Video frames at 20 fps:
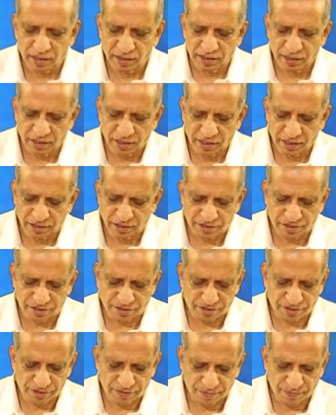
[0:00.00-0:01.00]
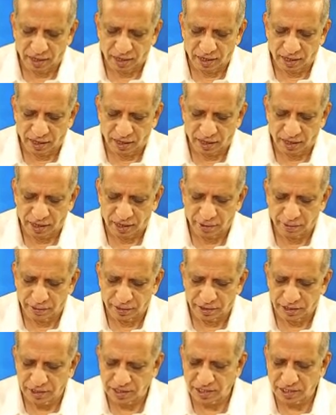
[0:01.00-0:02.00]
It is
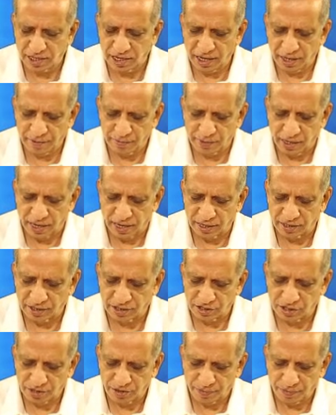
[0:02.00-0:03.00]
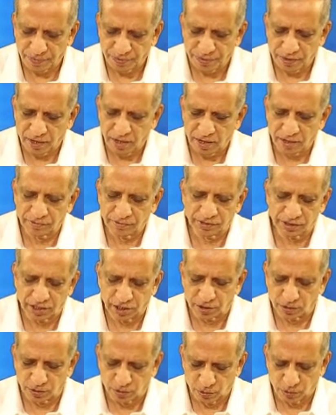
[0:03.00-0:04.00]
described as,
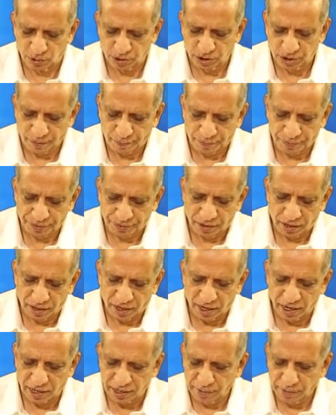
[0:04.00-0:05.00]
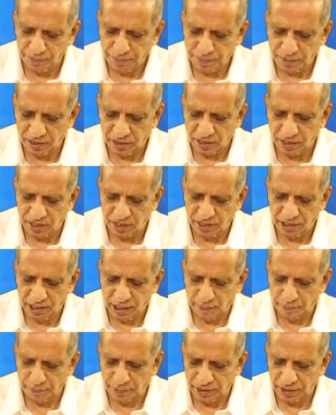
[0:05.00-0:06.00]
within quotes, an empirically
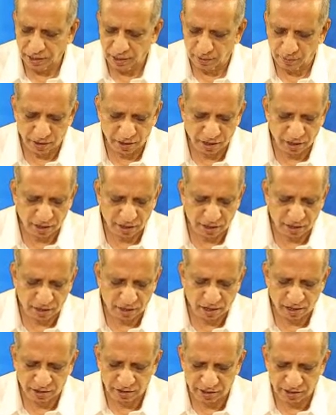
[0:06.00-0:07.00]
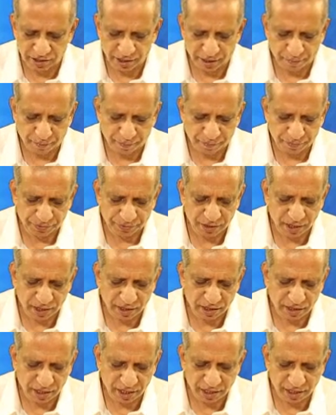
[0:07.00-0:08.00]
applicable concept
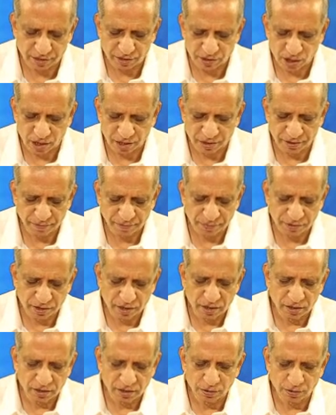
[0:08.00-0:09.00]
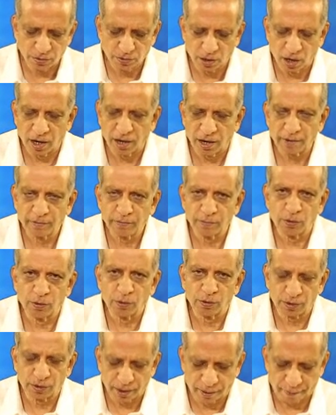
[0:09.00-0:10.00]
that takes on two or
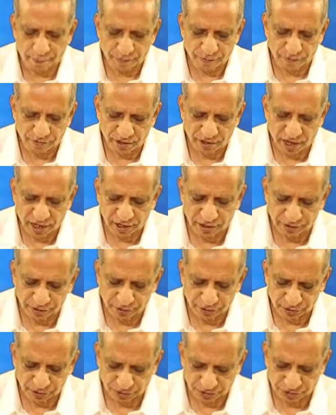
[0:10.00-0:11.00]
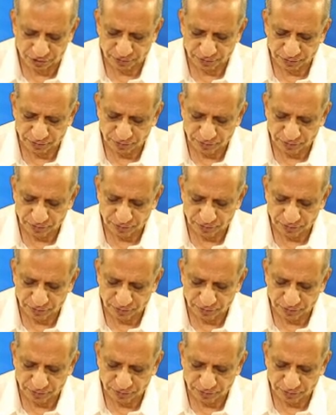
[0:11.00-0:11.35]
more values.